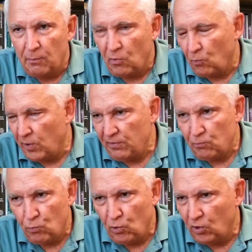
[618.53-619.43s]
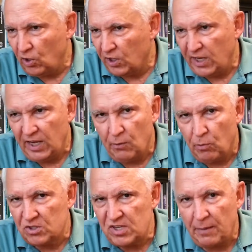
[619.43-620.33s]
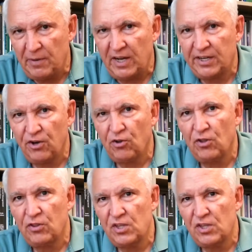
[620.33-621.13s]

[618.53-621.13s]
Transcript: but we're looking at what's happening out here.